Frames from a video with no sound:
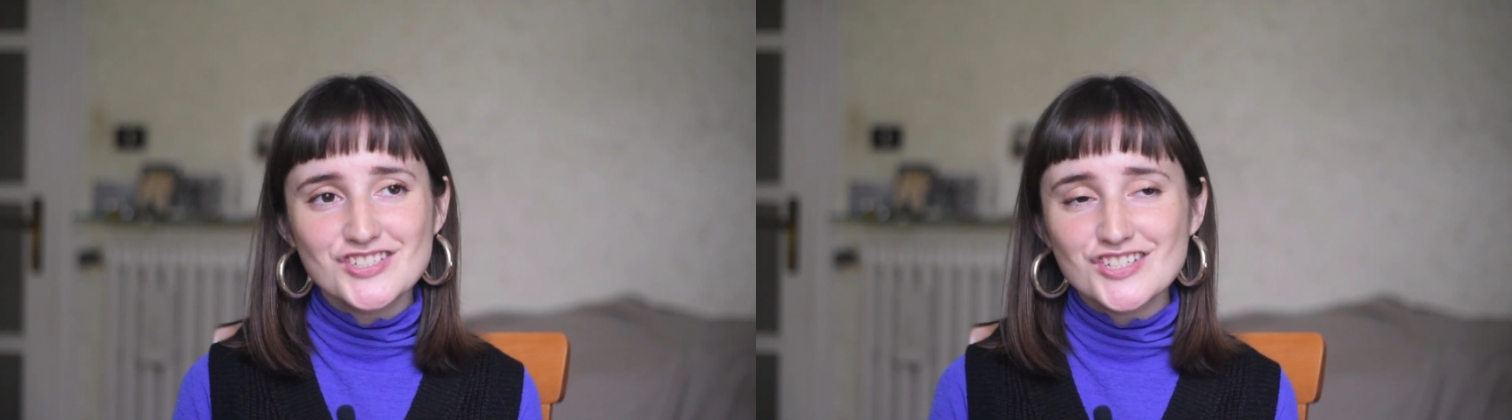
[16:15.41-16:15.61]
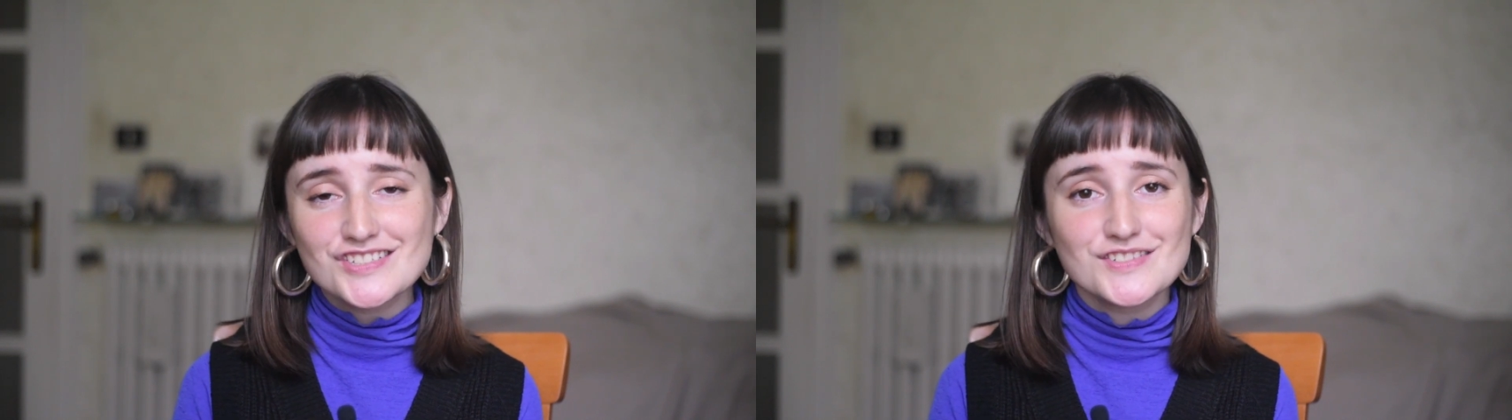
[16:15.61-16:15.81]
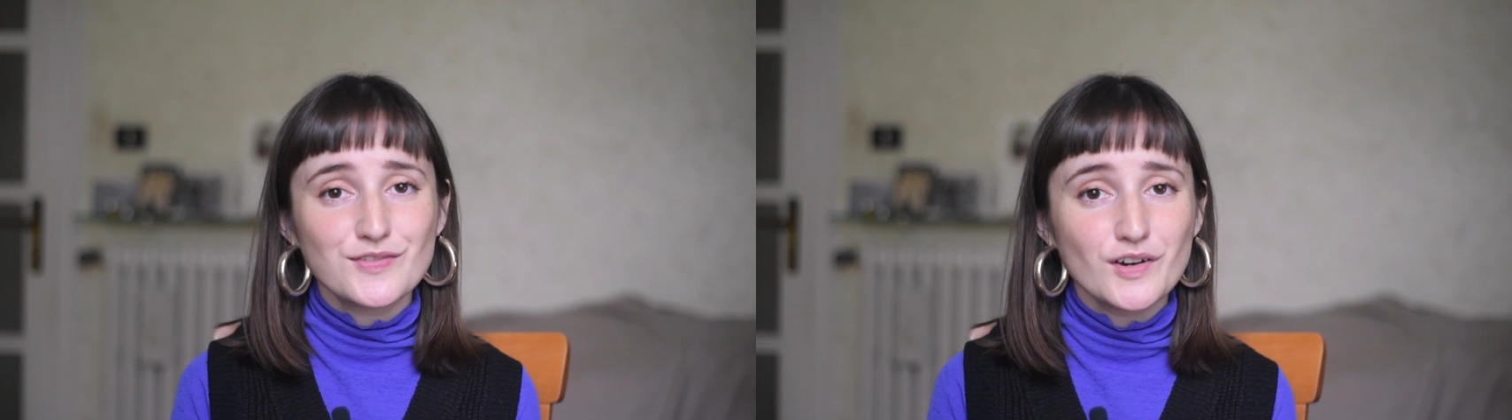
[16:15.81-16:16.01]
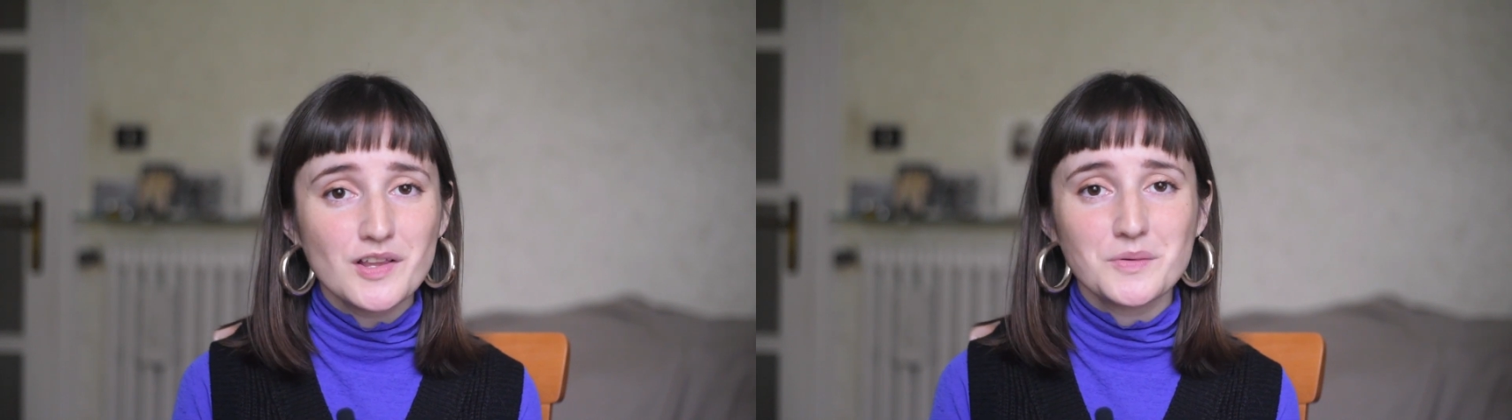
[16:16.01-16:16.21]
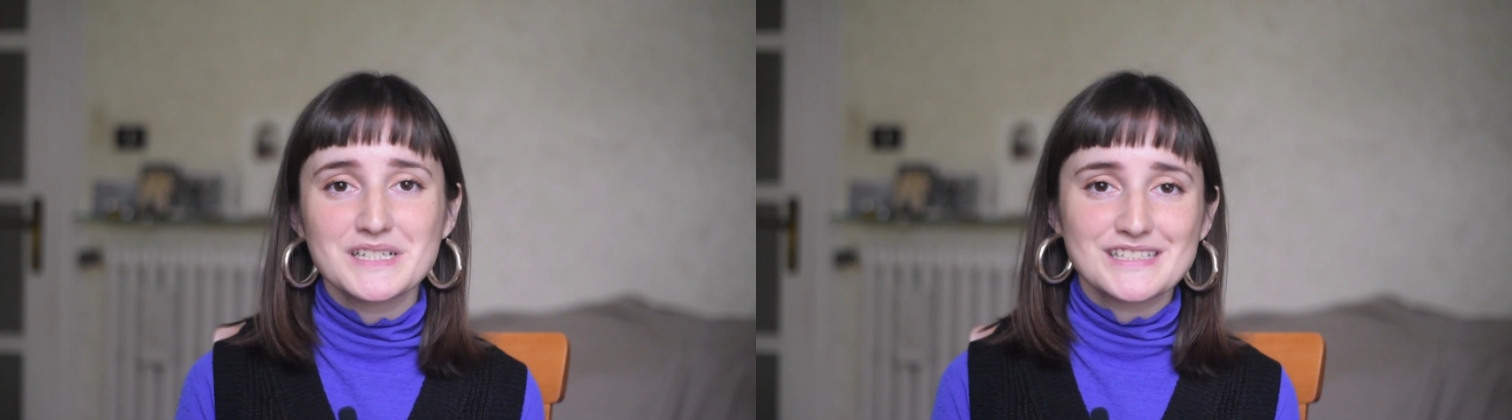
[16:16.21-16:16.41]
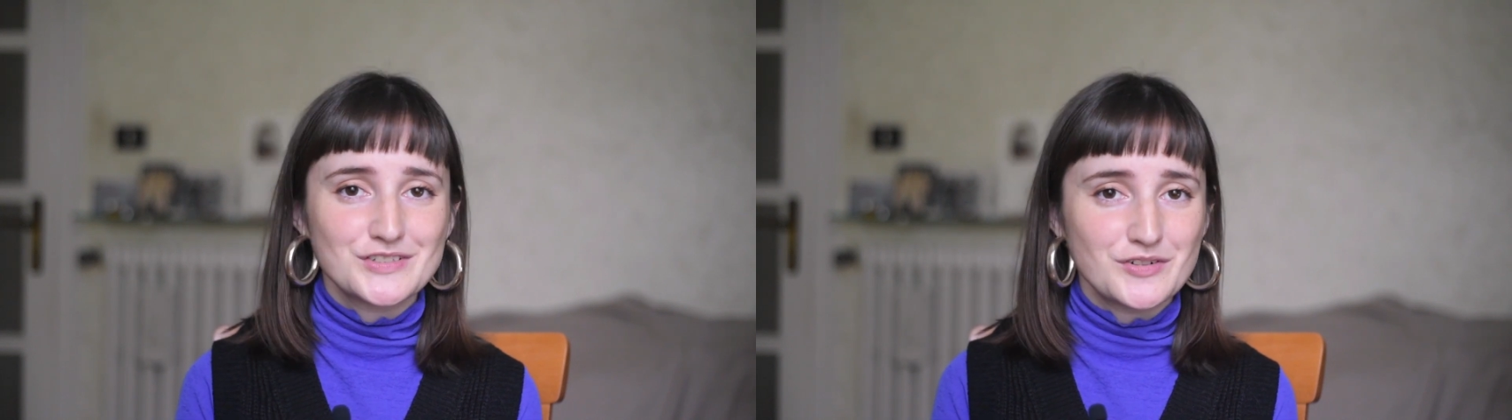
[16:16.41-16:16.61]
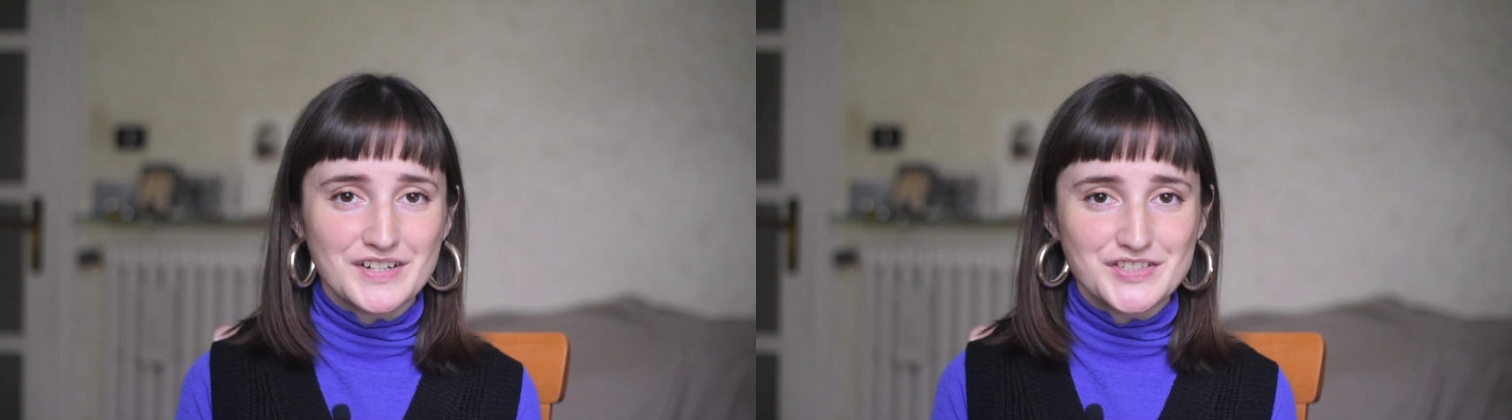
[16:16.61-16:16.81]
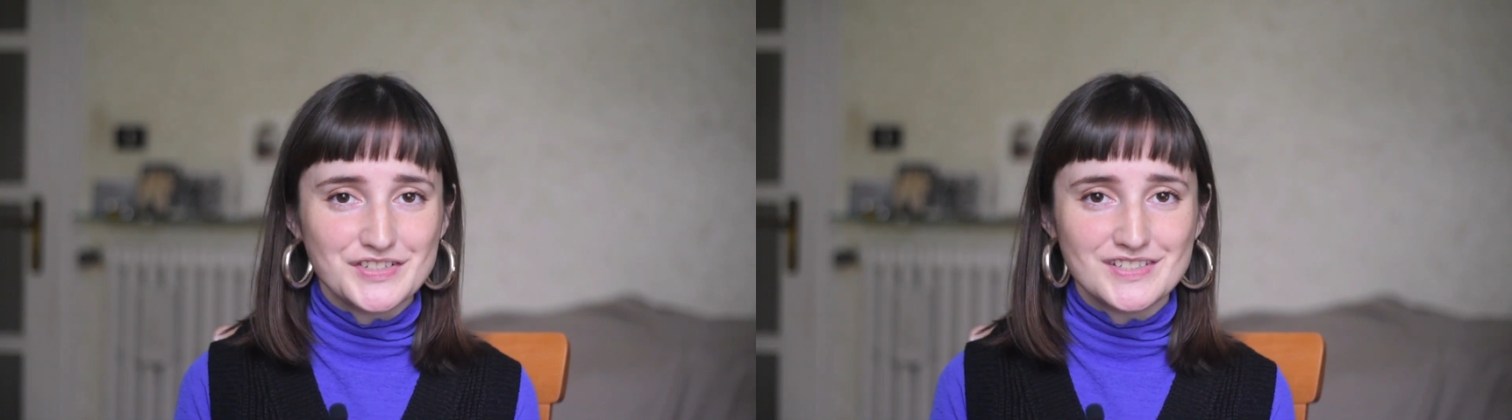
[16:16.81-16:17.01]
just following
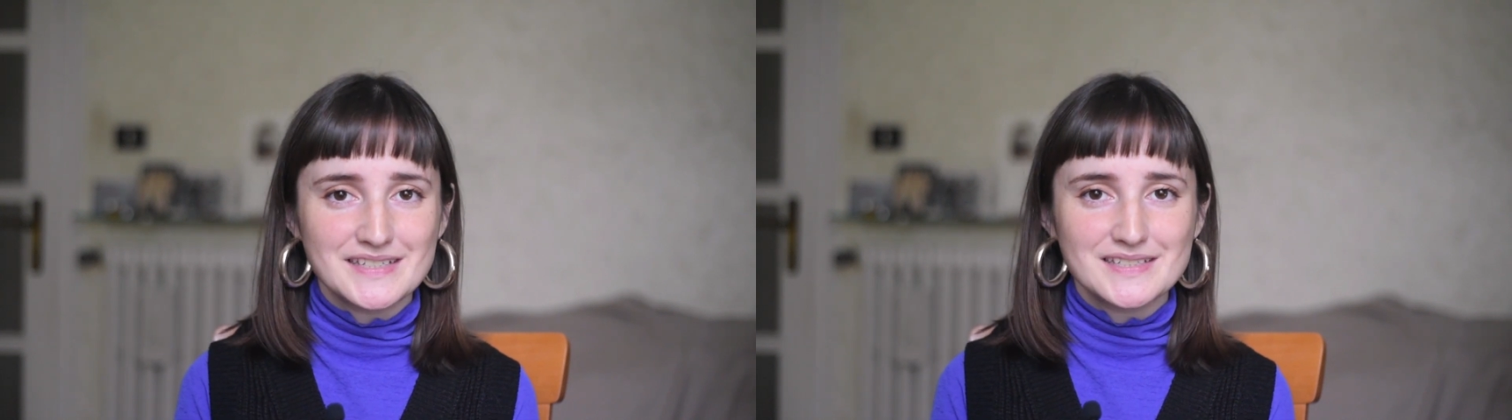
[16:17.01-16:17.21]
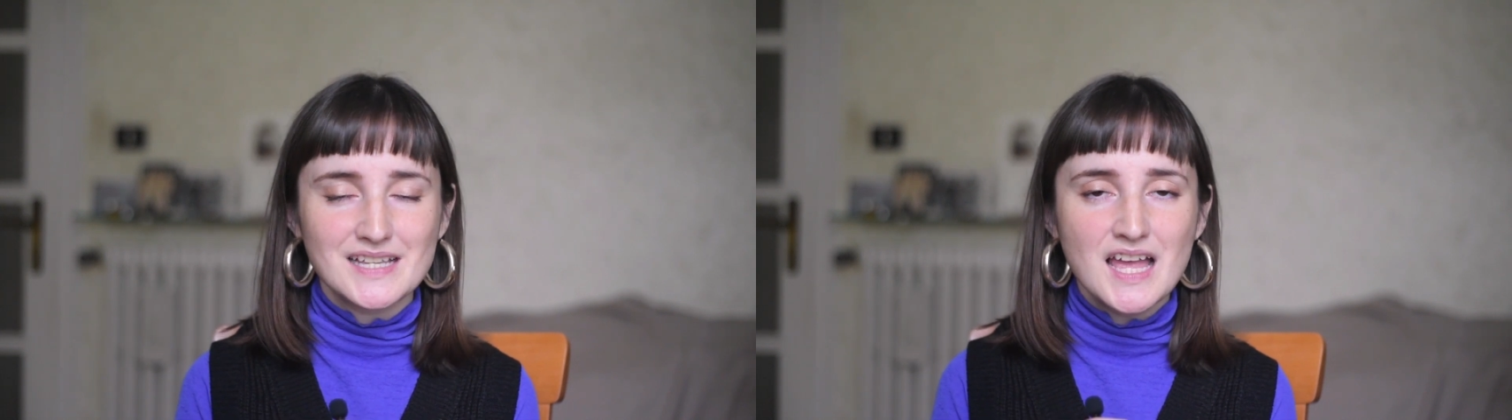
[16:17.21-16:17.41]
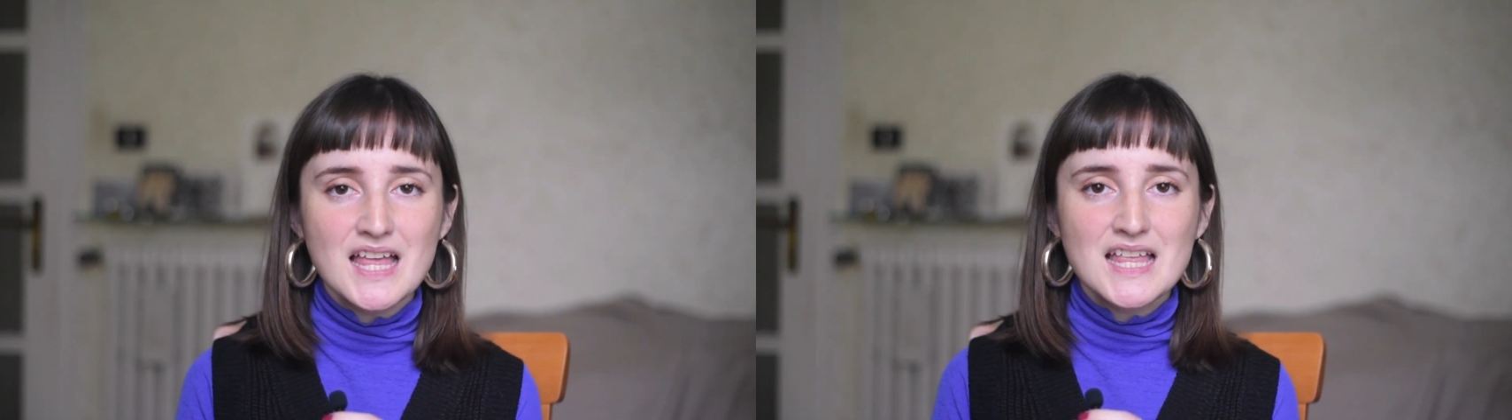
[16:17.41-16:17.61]
instructions.